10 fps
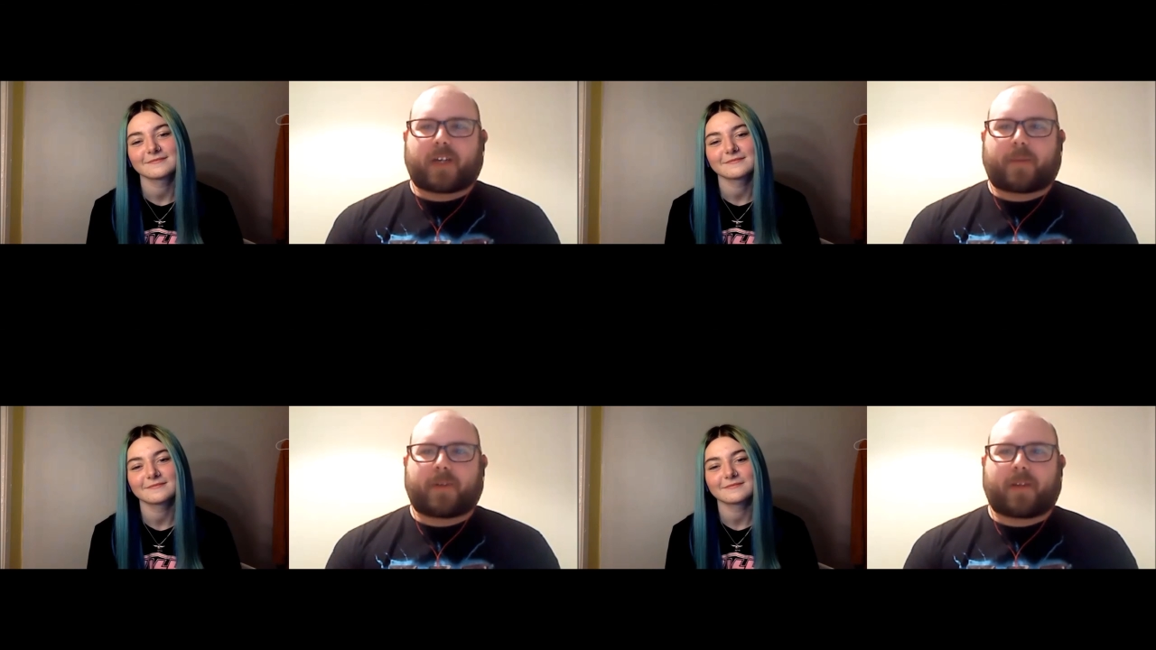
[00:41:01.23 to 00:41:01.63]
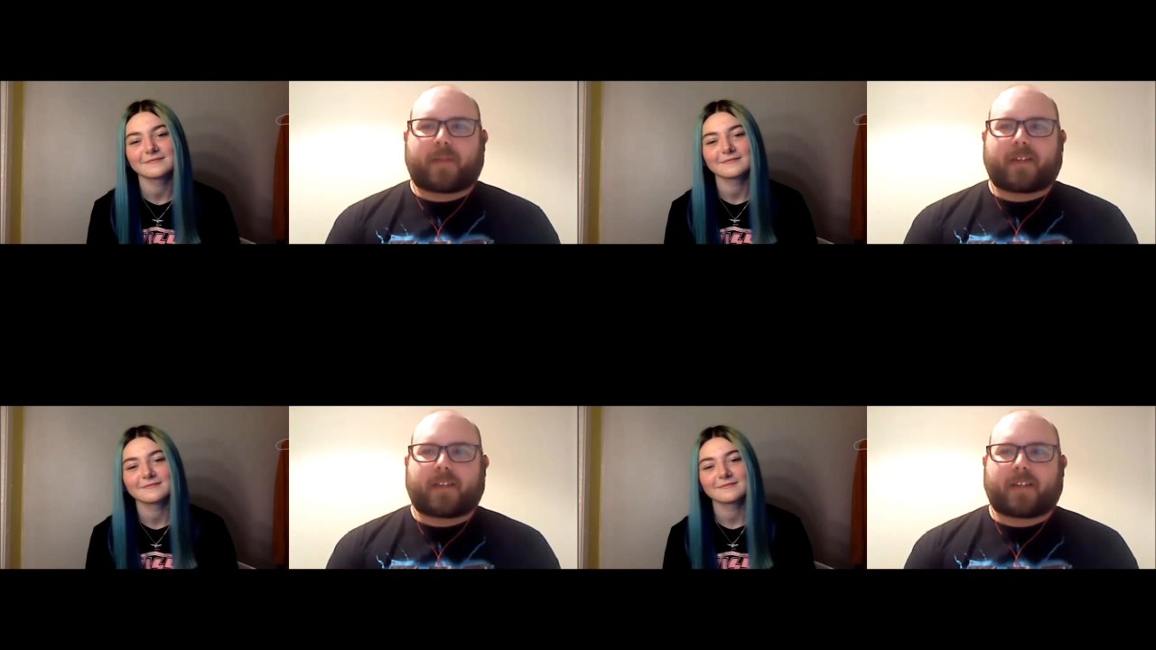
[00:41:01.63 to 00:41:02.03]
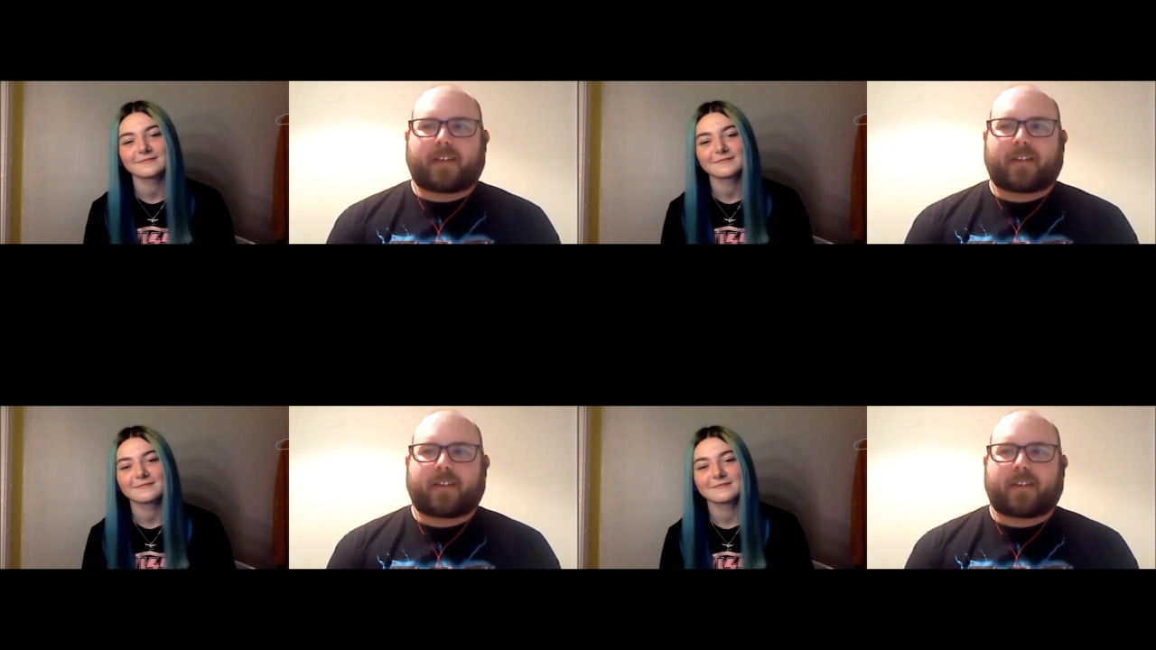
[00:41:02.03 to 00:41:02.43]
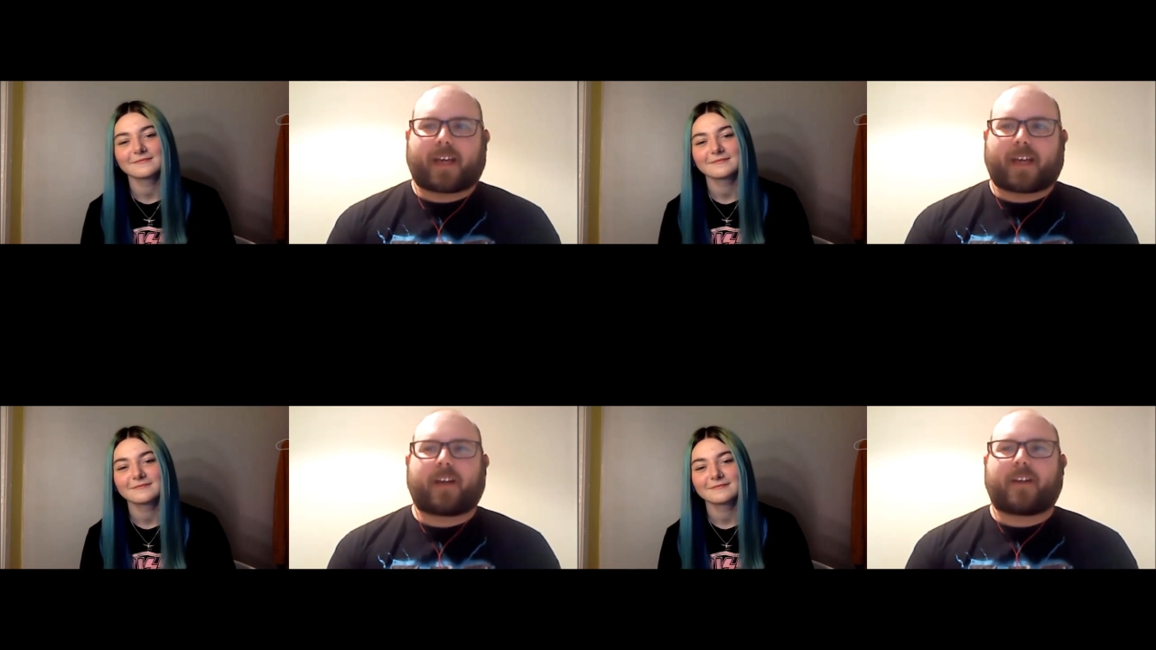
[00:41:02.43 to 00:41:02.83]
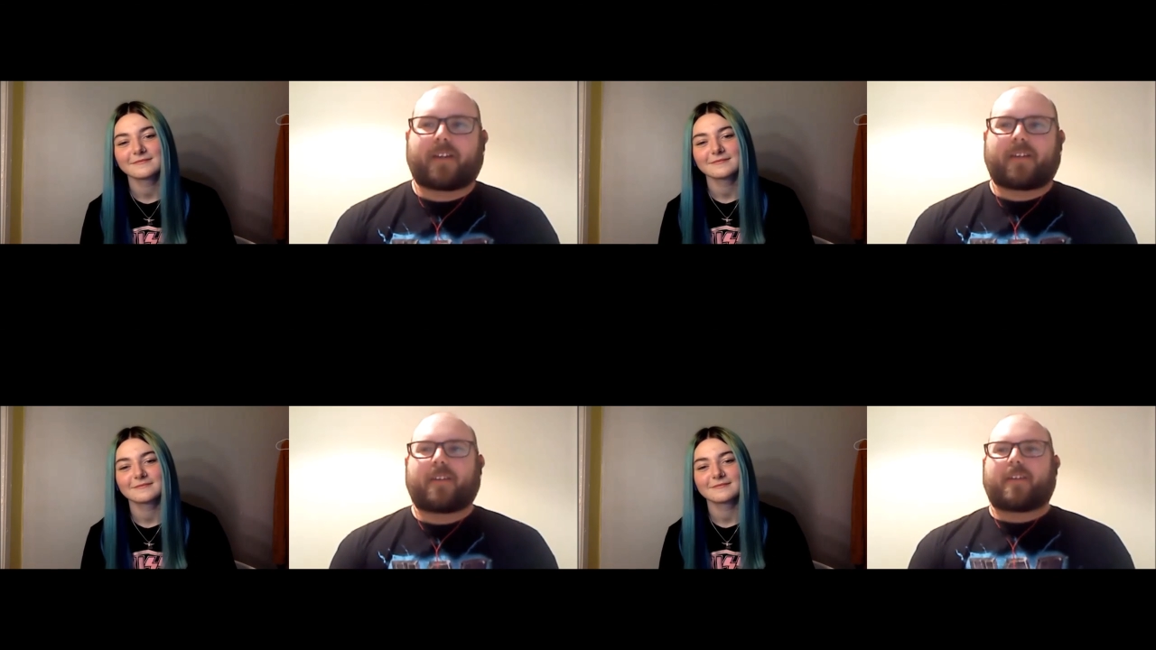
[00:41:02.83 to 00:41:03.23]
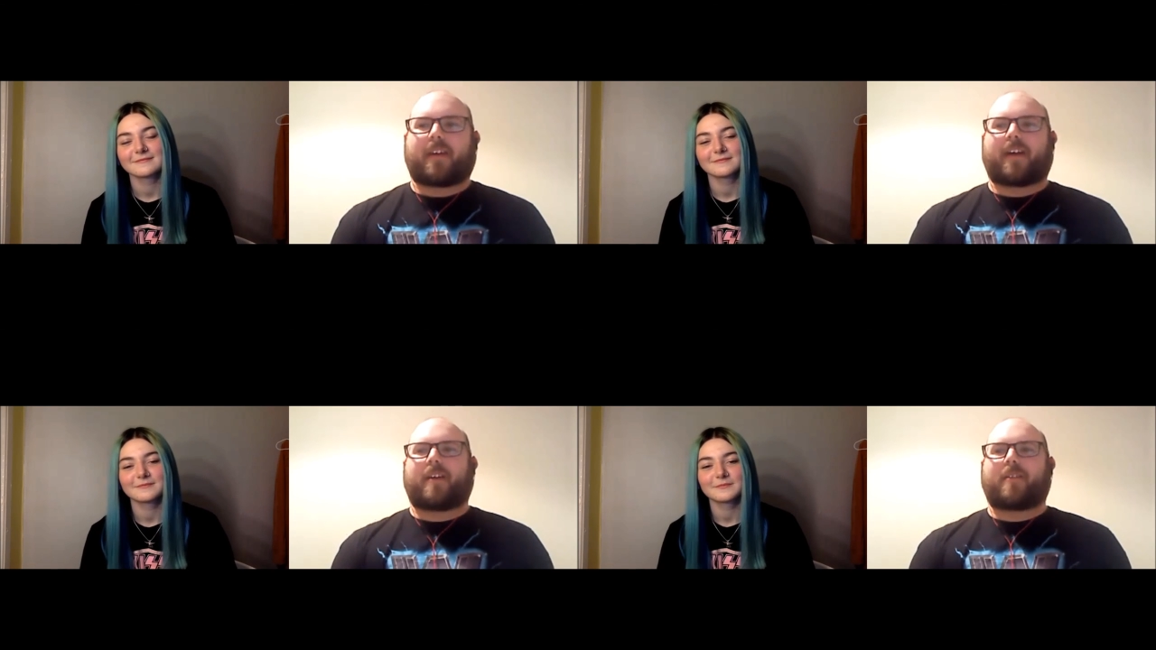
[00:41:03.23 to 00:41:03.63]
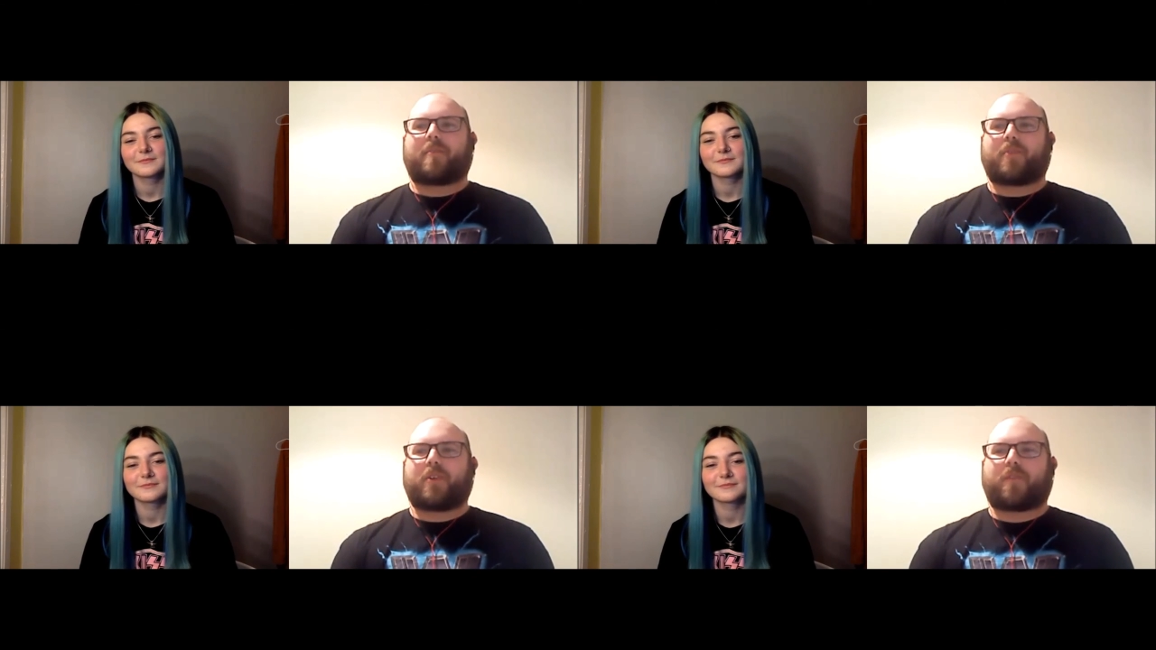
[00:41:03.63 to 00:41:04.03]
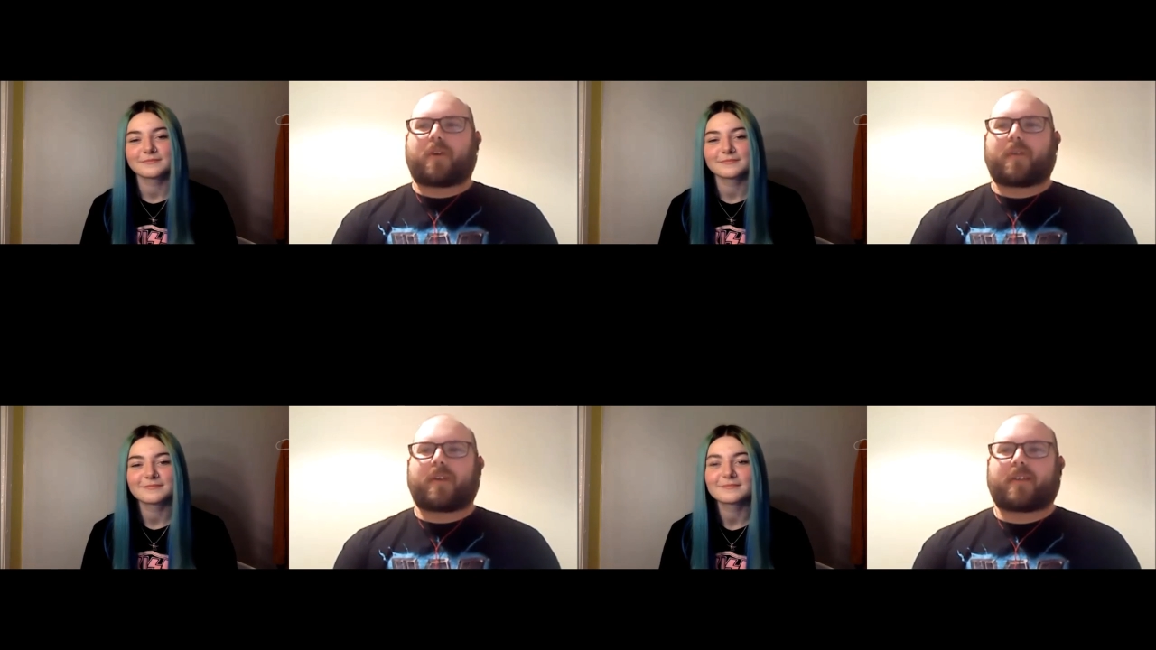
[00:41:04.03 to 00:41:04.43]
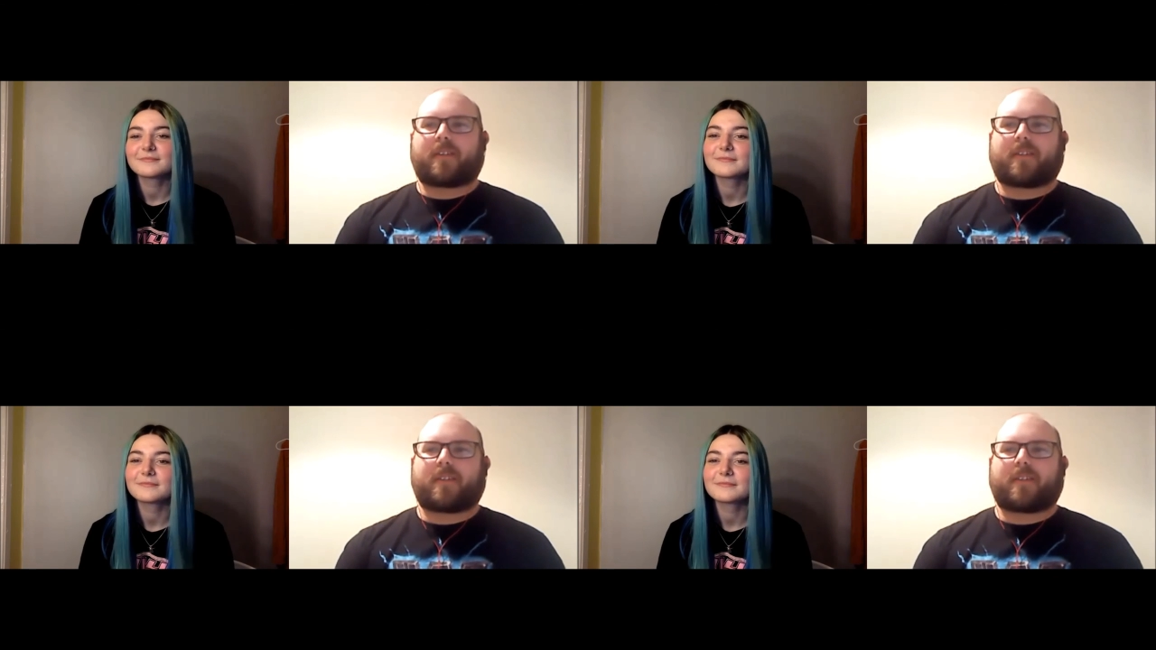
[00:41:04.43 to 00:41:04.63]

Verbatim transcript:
Speaker 1: champing a bit to again put you forward,